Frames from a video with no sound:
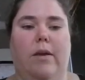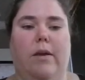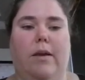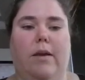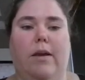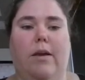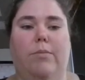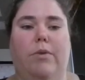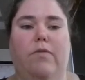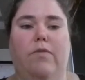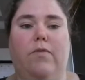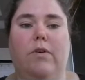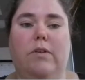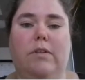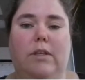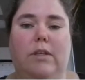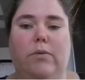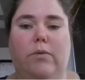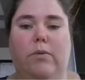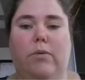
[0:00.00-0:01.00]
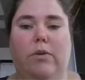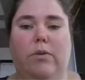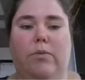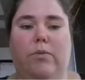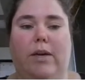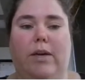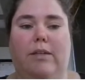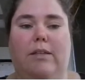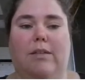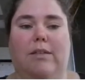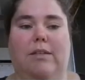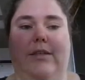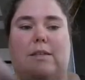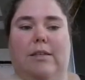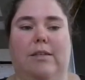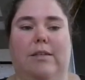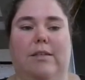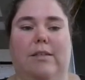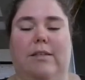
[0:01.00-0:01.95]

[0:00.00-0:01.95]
But the first thing we want to practice is